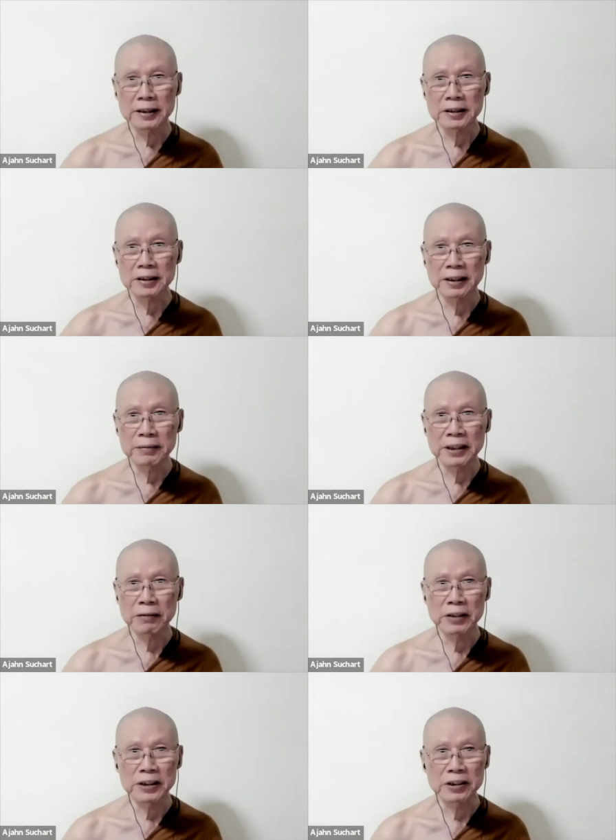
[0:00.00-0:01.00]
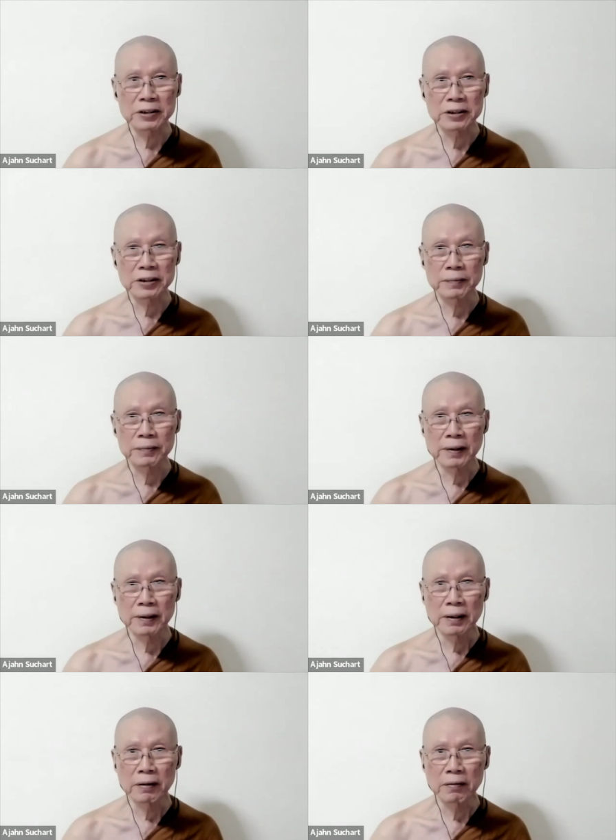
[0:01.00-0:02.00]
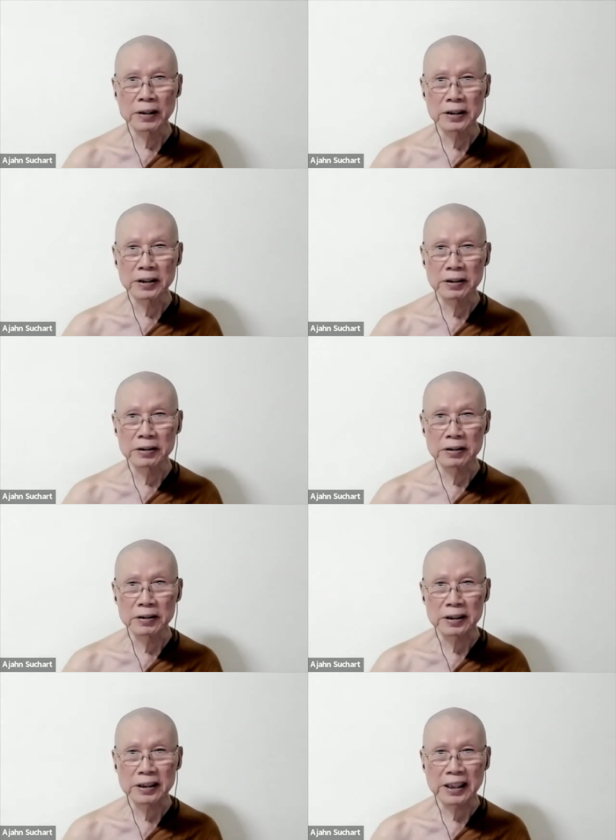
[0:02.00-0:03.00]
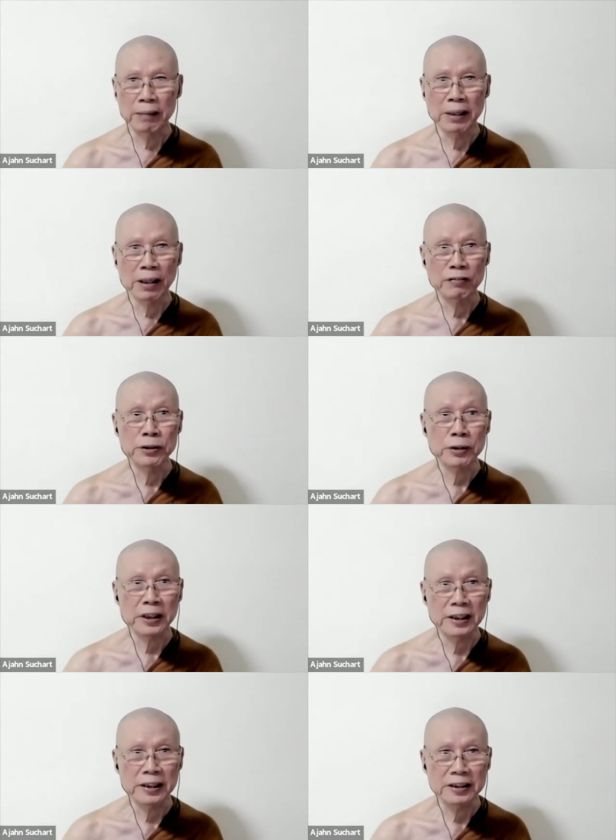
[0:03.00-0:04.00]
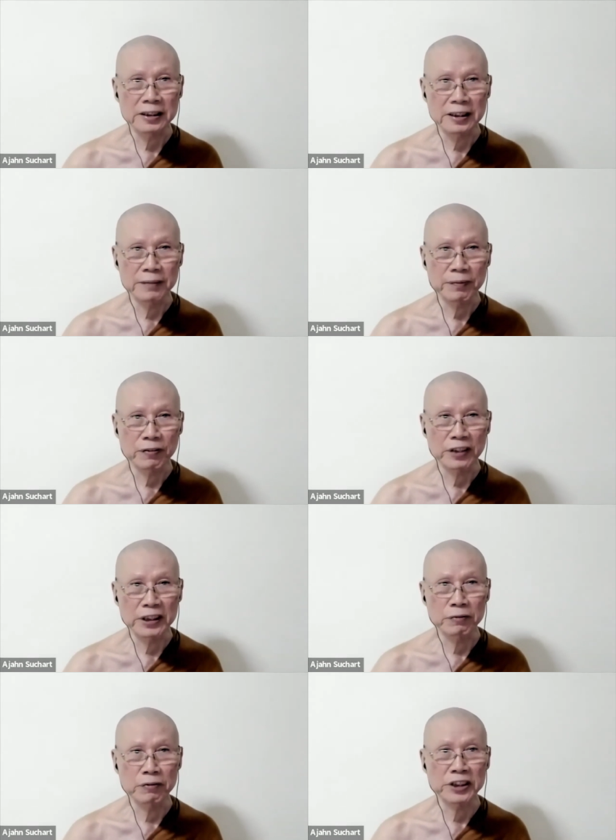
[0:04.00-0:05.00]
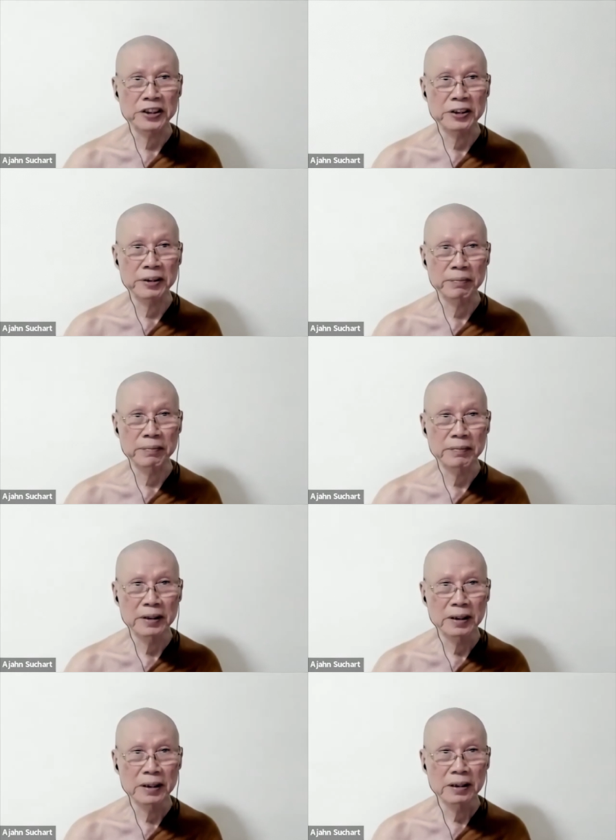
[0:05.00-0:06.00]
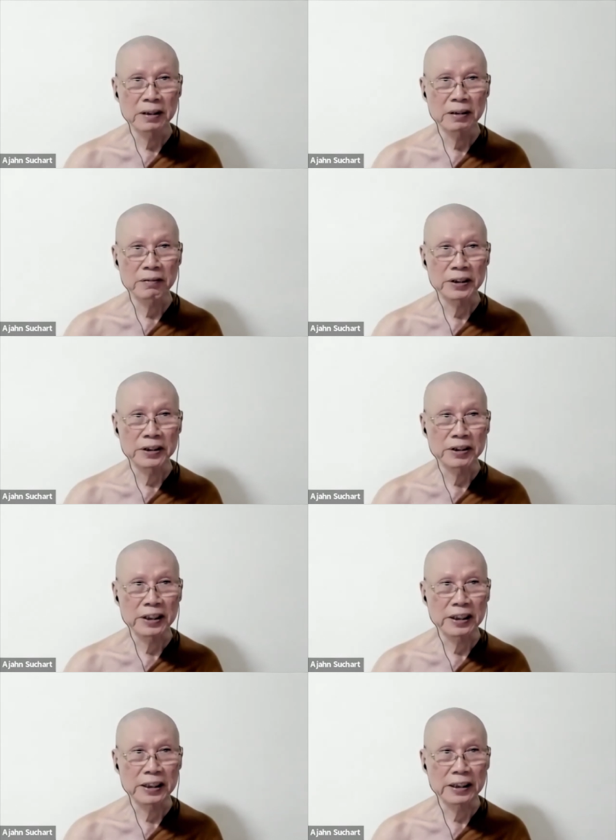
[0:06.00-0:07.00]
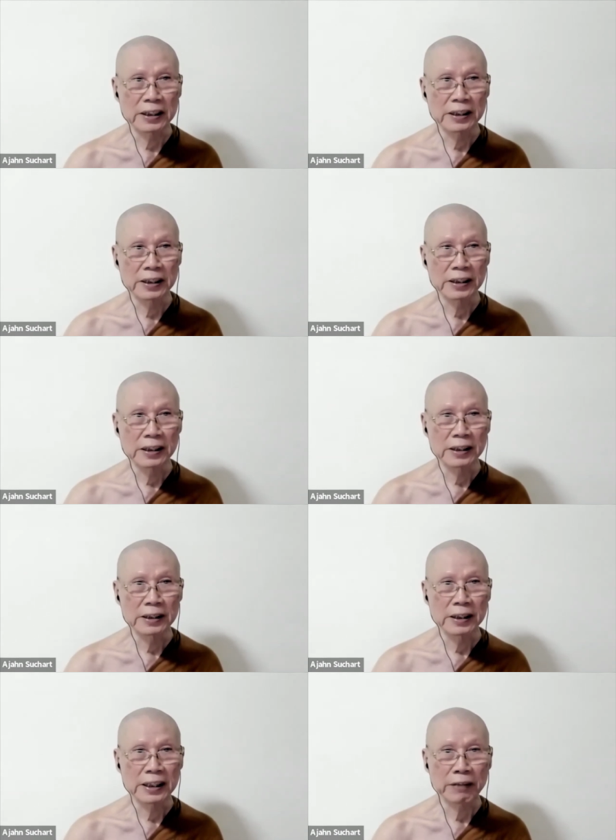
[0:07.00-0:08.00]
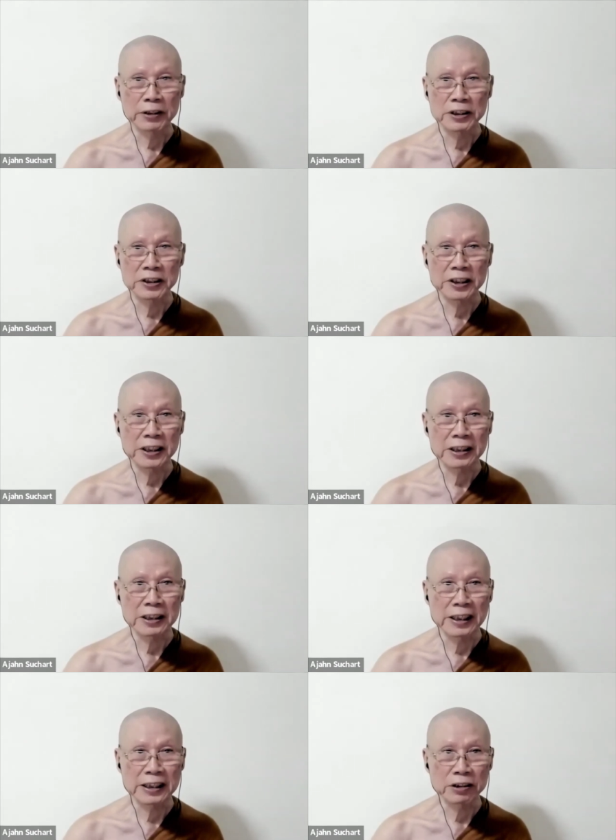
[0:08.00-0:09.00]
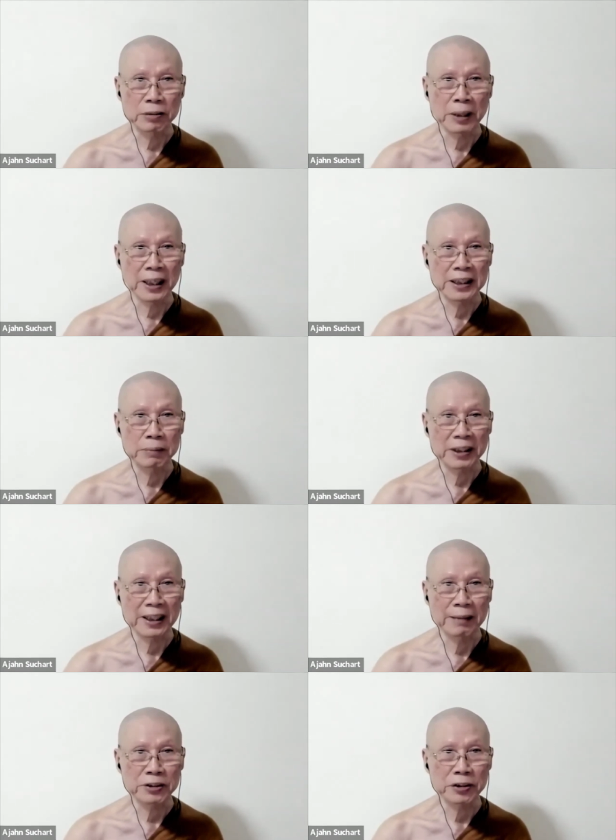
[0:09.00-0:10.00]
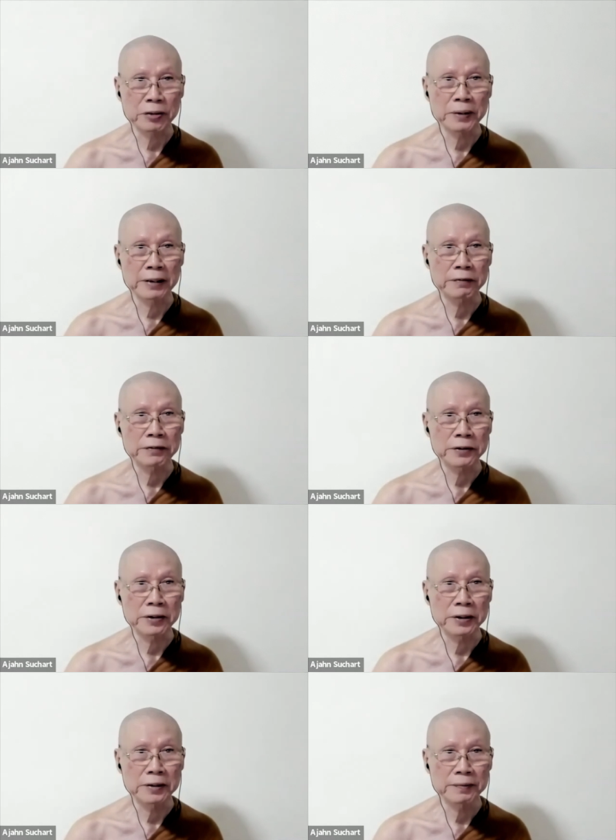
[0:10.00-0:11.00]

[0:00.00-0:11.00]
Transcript: is something when you when you come out of dukkha with wisdom, when you are like when you're sitting and your body becomes so painful